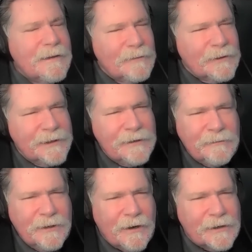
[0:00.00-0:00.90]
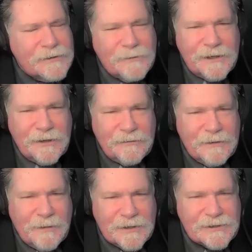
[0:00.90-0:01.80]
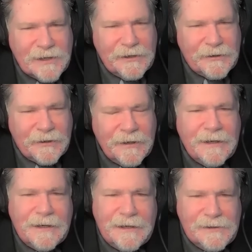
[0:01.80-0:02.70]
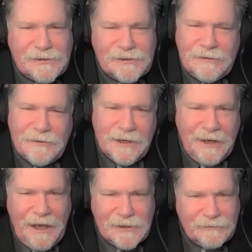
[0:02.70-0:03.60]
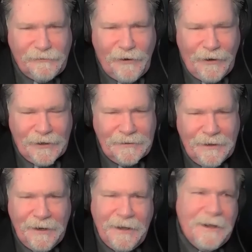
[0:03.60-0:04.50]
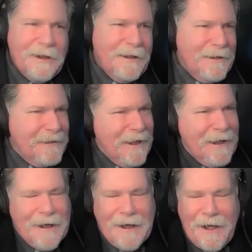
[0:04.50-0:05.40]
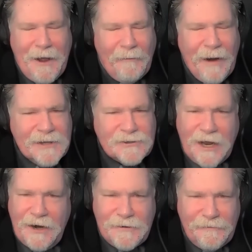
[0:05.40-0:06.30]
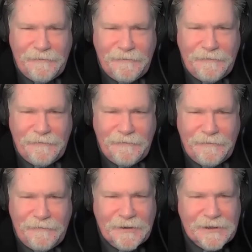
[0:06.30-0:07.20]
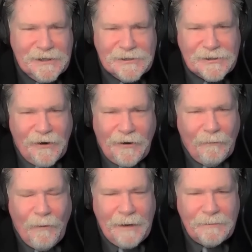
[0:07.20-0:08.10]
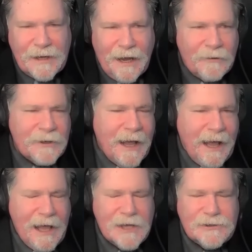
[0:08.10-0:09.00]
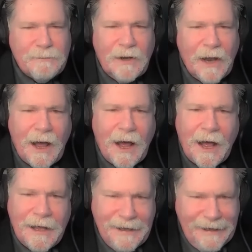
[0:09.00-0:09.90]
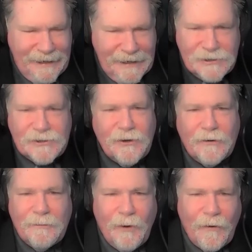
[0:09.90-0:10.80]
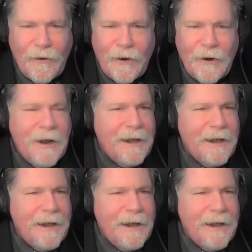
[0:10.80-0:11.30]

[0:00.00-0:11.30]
Well, here we are, 23 months later. Syria has fallen. Iran's air defense capabilities are wiped out. Hezbollah is no more.